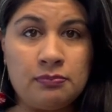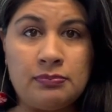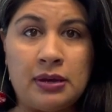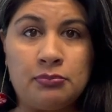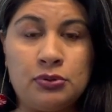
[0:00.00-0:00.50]

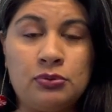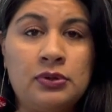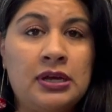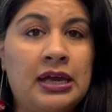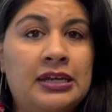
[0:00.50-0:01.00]
bamboo,
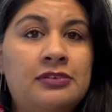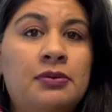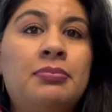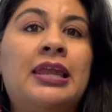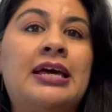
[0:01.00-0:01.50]
and
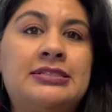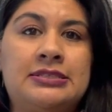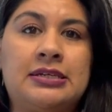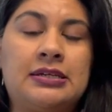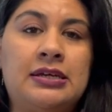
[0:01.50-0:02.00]
even
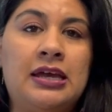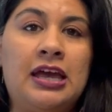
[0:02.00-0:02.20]
plastic,